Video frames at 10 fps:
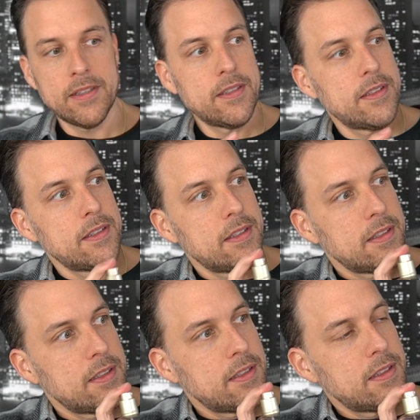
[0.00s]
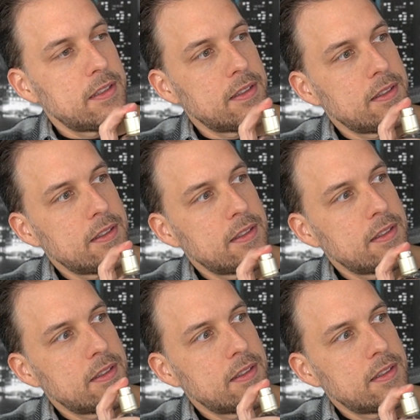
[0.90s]

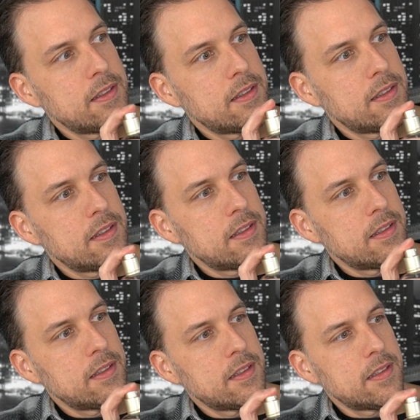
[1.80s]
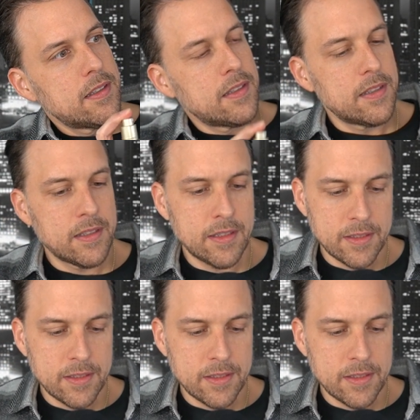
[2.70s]
[no speech]